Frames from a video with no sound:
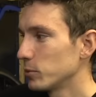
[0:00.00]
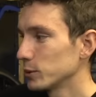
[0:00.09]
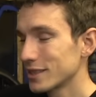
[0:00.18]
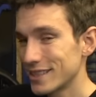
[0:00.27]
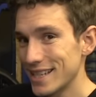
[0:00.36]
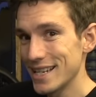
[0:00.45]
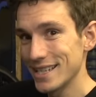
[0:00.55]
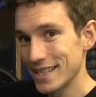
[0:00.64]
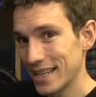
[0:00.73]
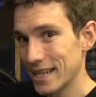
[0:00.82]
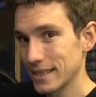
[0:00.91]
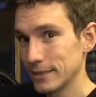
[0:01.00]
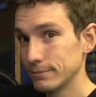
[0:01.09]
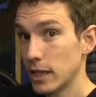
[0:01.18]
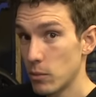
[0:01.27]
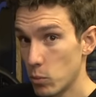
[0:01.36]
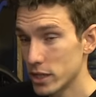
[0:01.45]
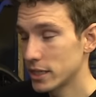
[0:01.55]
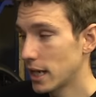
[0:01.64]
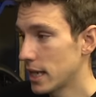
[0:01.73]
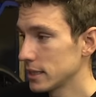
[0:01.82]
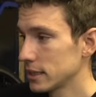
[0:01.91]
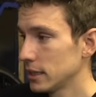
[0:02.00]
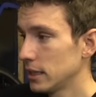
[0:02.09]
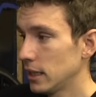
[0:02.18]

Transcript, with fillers: will seize together, in which case